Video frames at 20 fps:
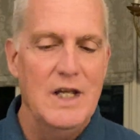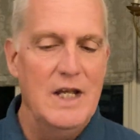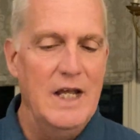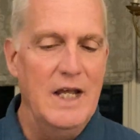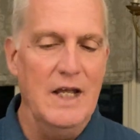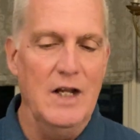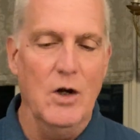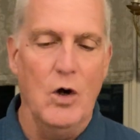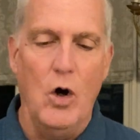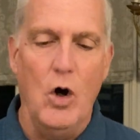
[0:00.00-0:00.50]

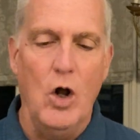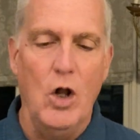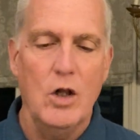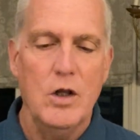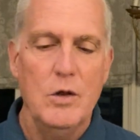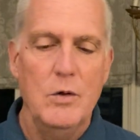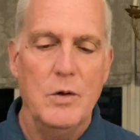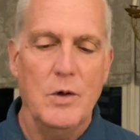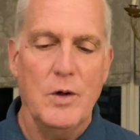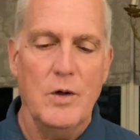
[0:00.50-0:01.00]
And all
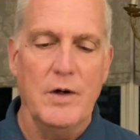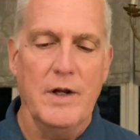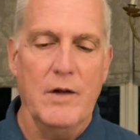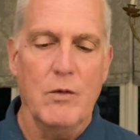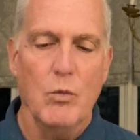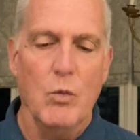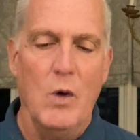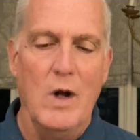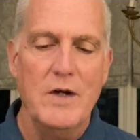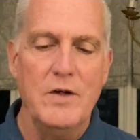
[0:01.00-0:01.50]
who heard it
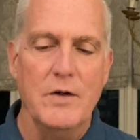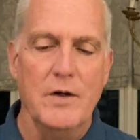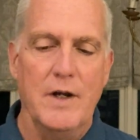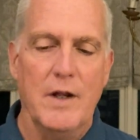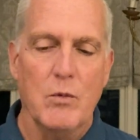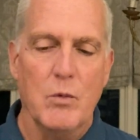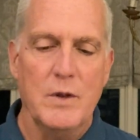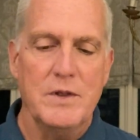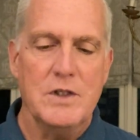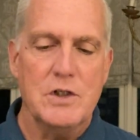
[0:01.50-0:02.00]
wondered
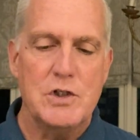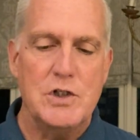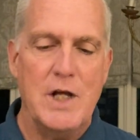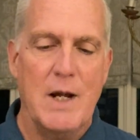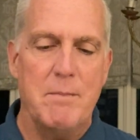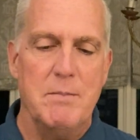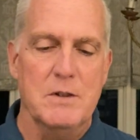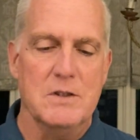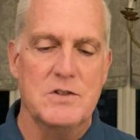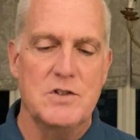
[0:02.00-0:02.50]
at what the
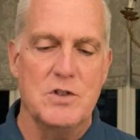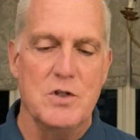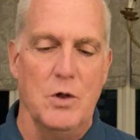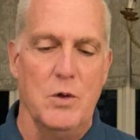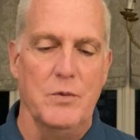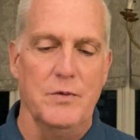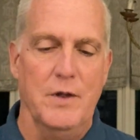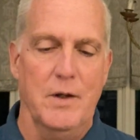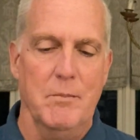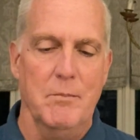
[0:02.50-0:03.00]
shepherds
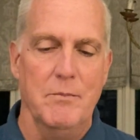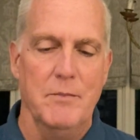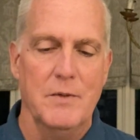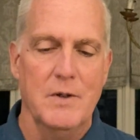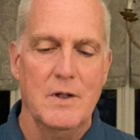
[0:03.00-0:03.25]
told them.